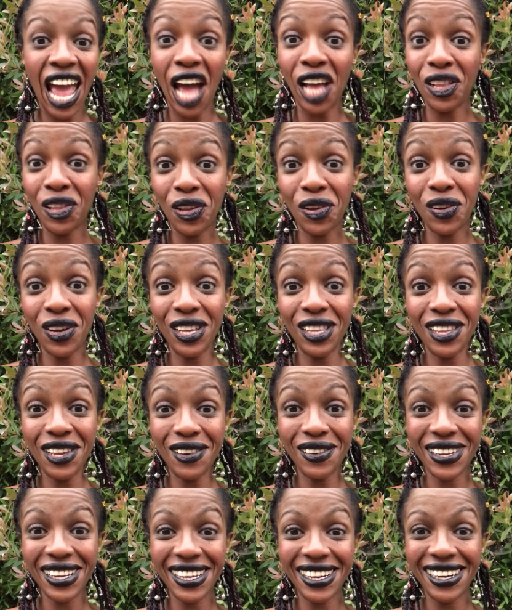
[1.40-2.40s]
Hello,
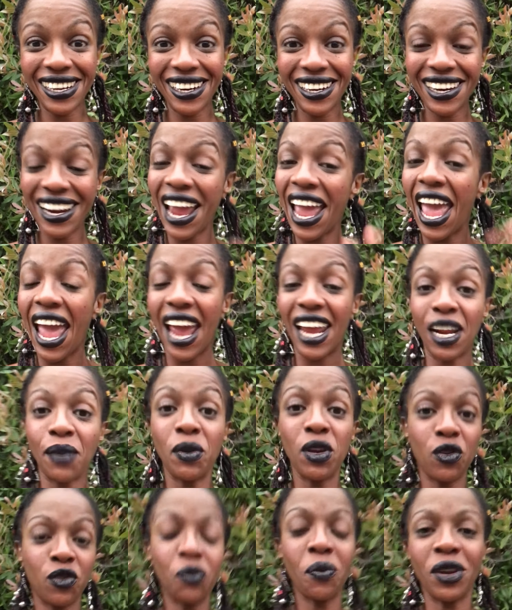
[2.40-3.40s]
hello here, and I'm
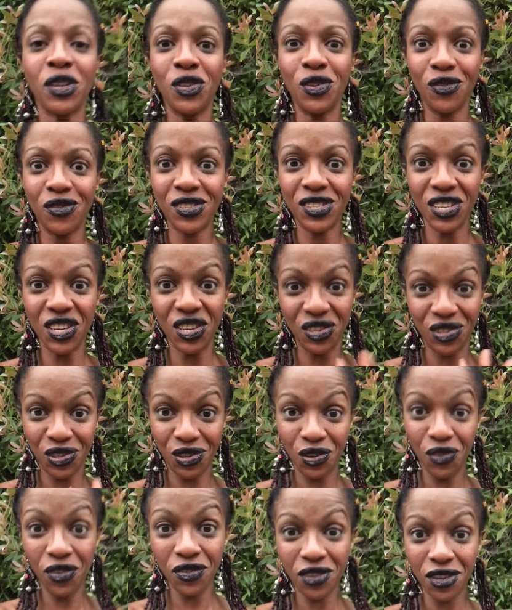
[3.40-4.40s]
here with my UFC
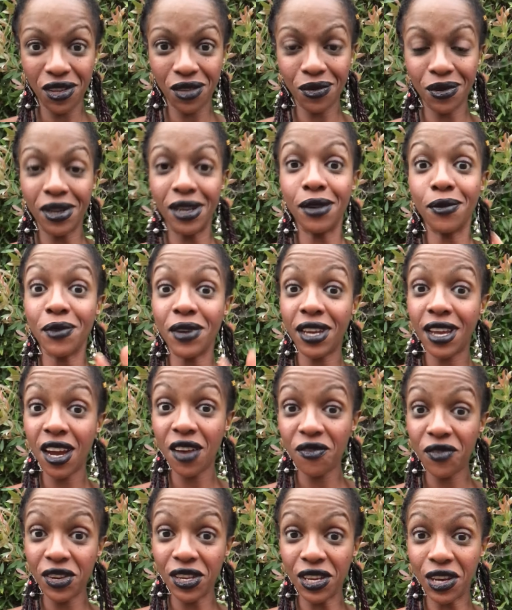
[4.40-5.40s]
253
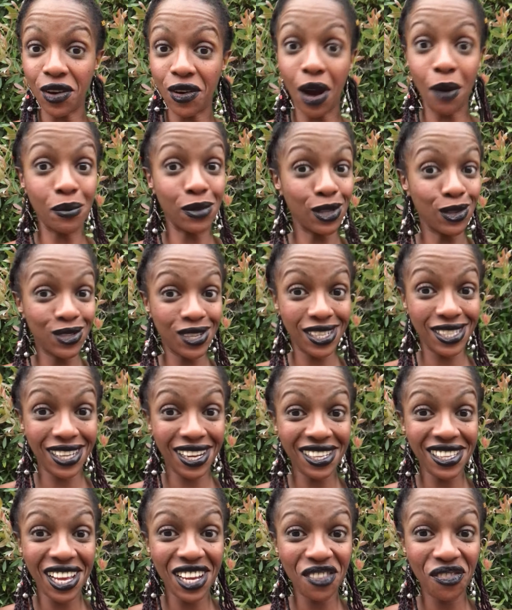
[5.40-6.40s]
recap video I'm losing
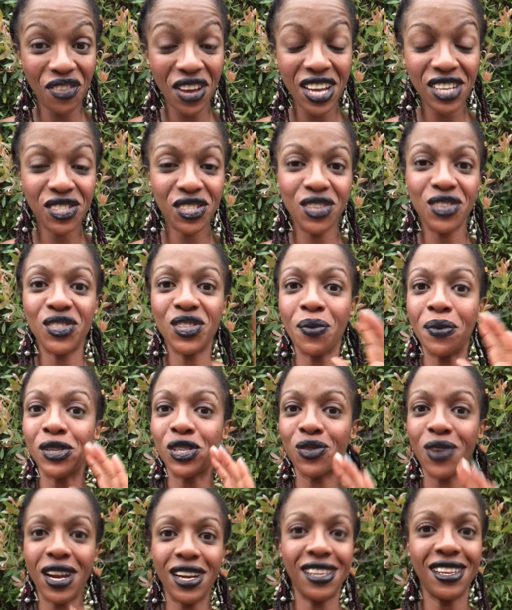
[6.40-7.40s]
daylight faster, so I'm going
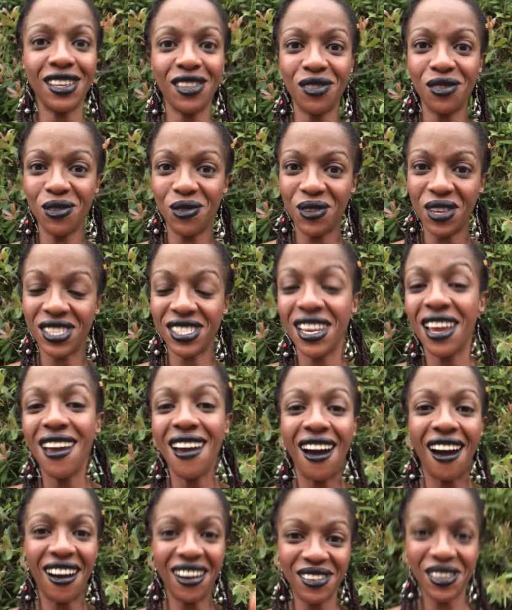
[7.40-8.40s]
to try to get through this.
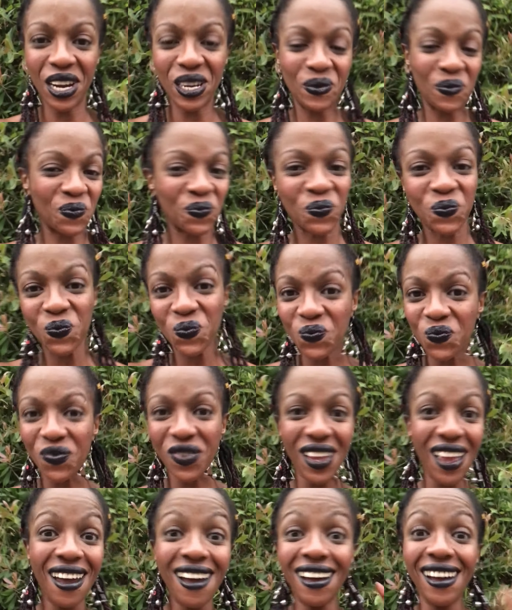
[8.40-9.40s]
All right.
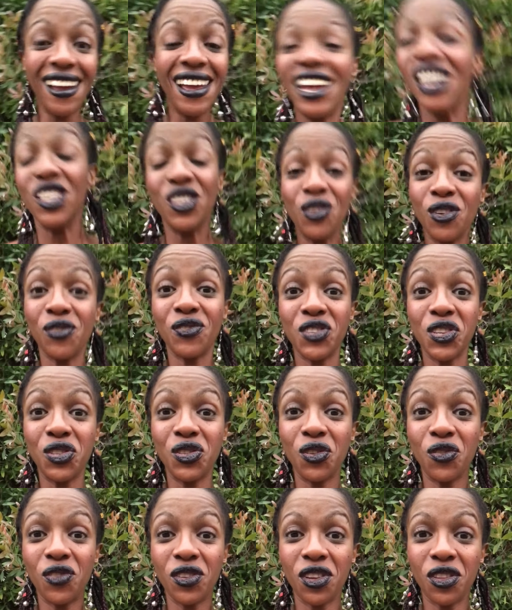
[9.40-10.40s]
Uh, UFC
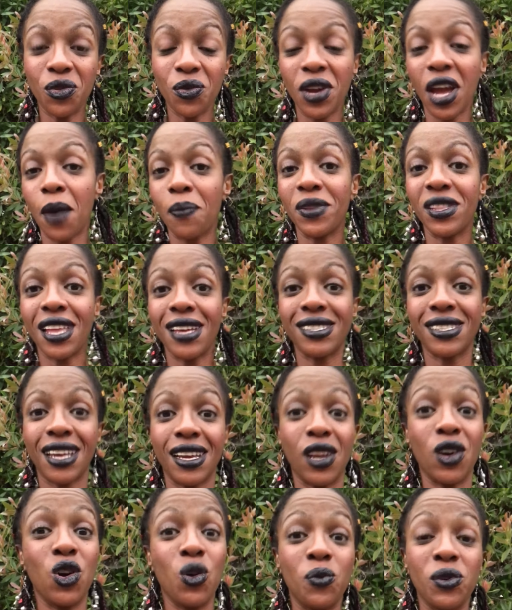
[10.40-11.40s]
253 happened last
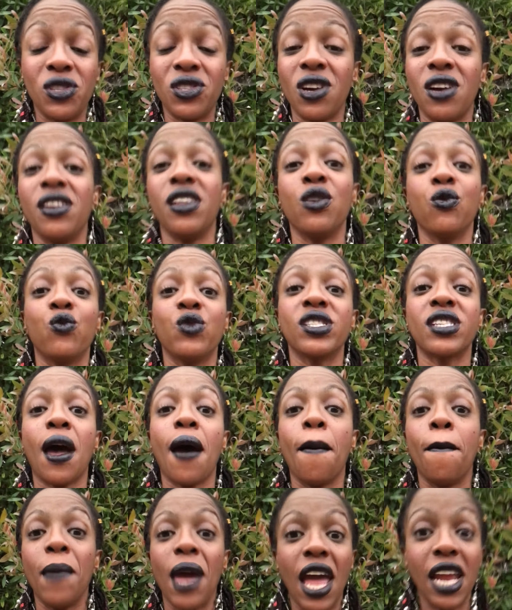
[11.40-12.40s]
night. I hope you saw it. It was
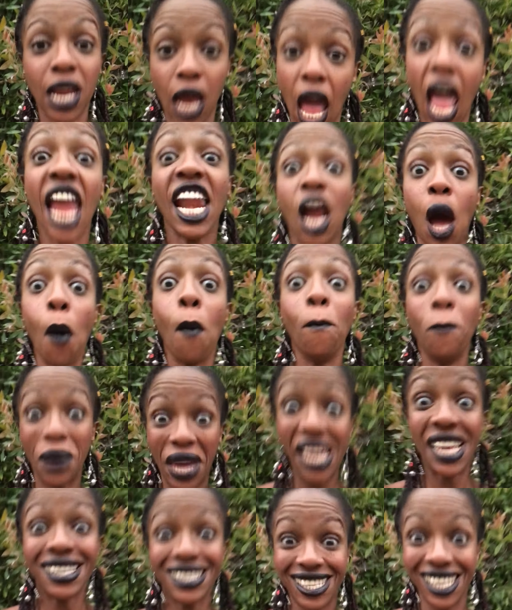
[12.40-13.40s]
um, an, an
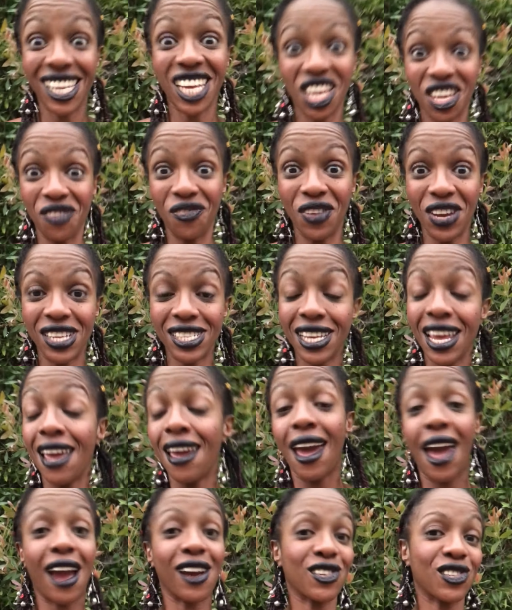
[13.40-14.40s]
amazing event.
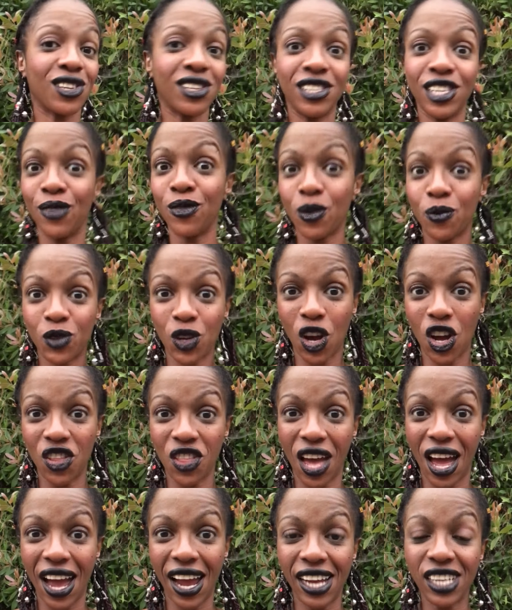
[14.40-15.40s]
Actually lived up to all
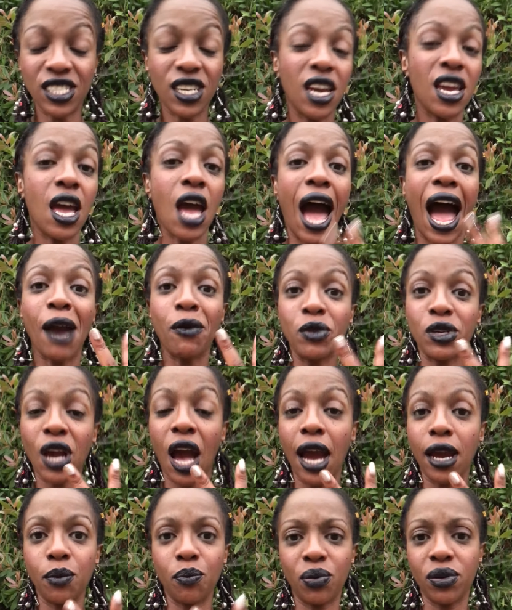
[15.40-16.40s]
the hype.
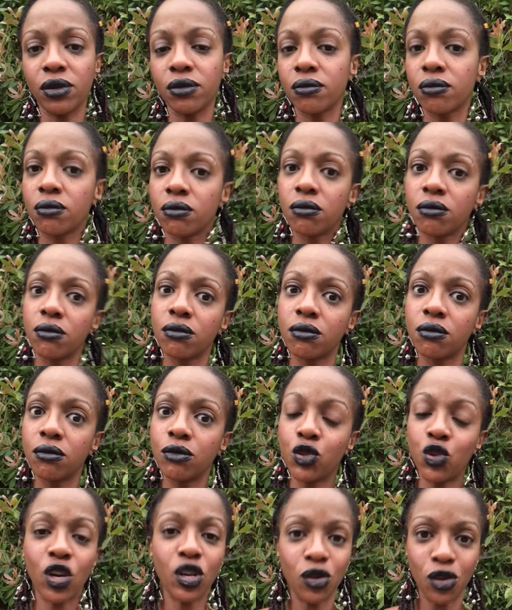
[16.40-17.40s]
Hype.
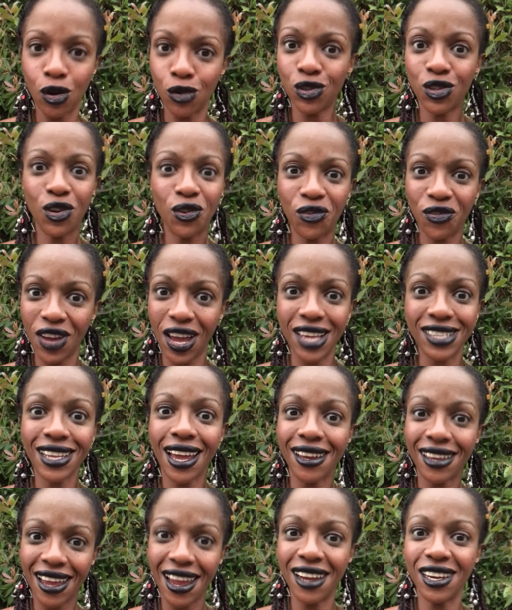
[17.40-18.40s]
I'm trying to go so fast,
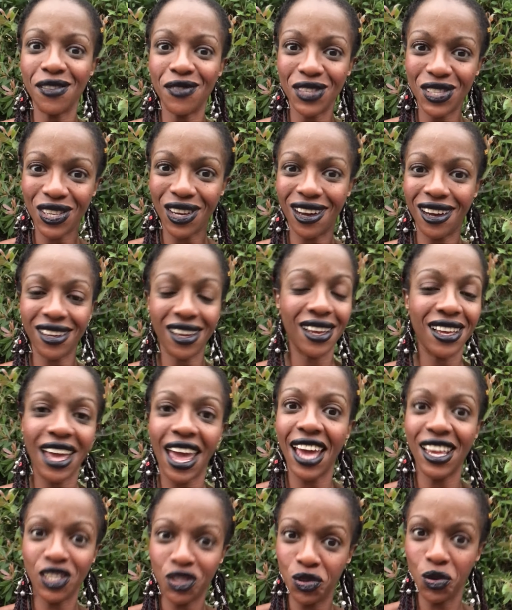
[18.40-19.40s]
I can't even talk
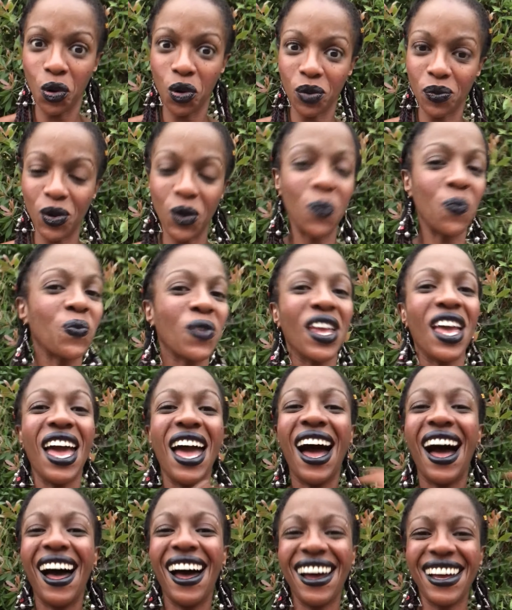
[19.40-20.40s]
as normal.
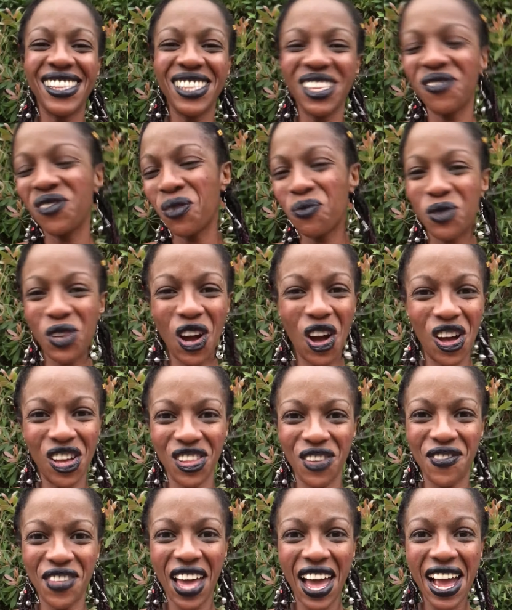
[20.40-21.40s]
Uh, lived up to all
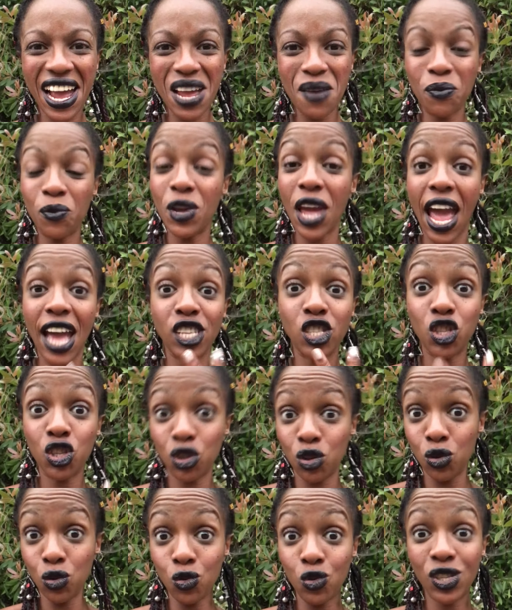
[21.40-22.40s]
of the hype. He had
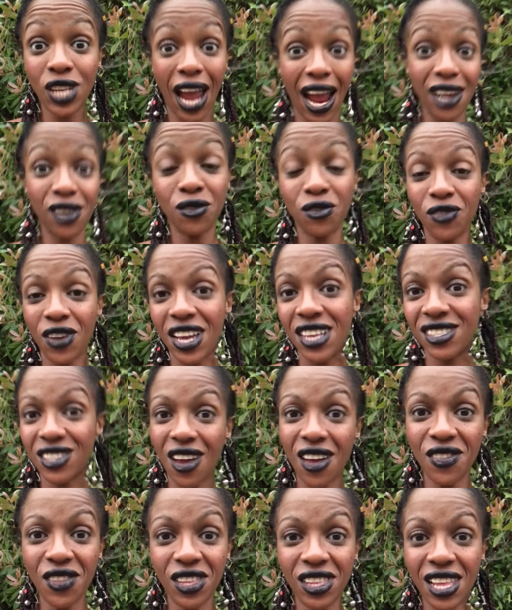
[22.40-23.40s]
two title fights
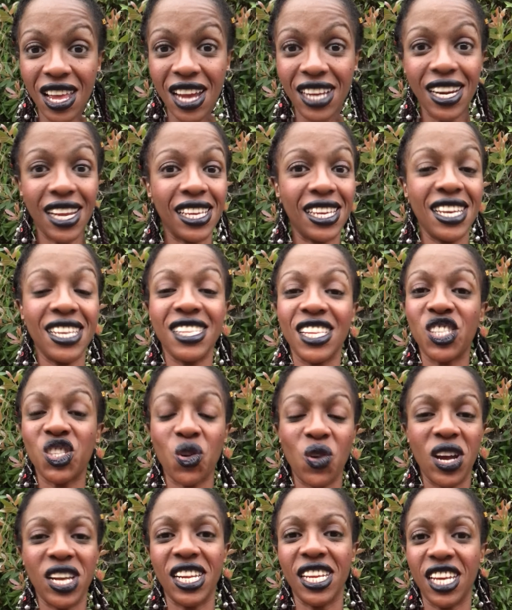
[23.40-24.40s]
on the line. Again, let's
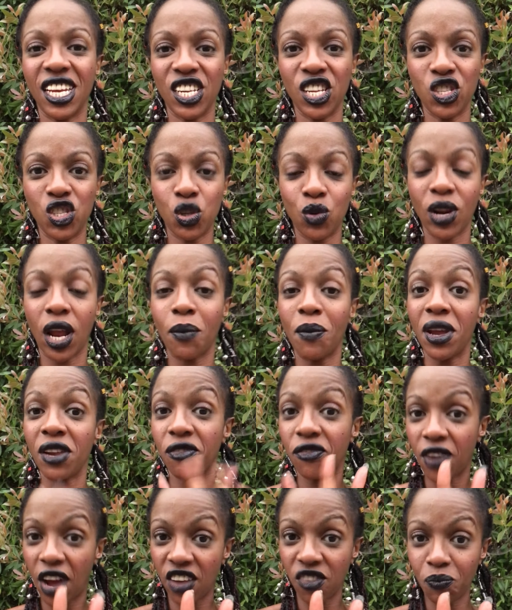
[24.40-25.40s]
go ahead and get into it. I made
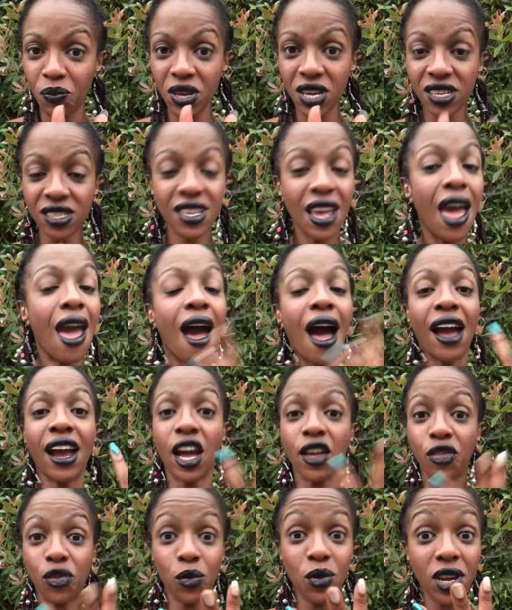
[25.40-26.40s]
five picks. I
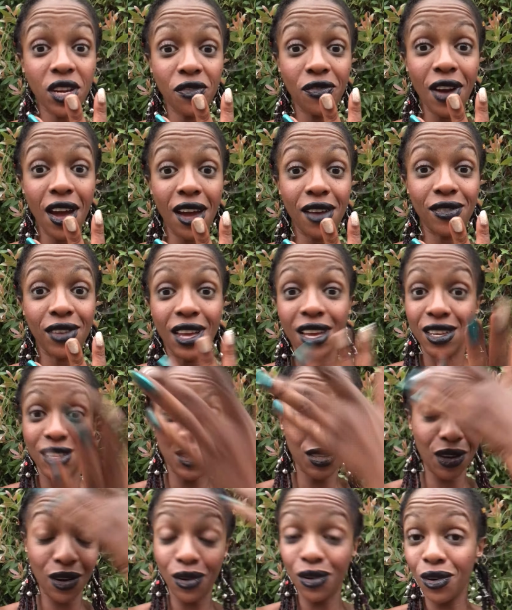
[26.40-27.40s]
got three out of five.
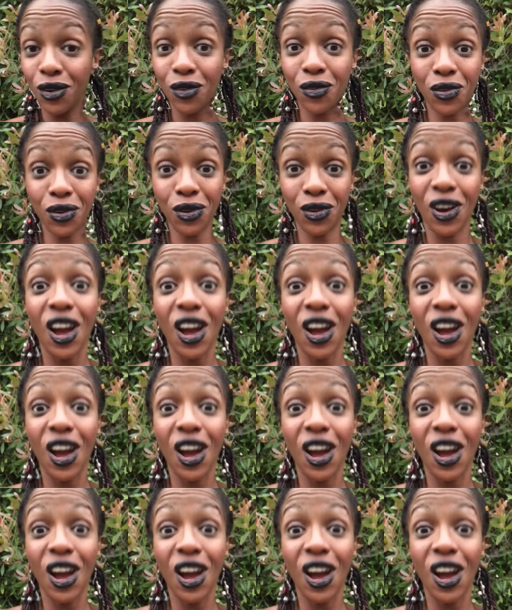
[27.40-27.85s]
So whew,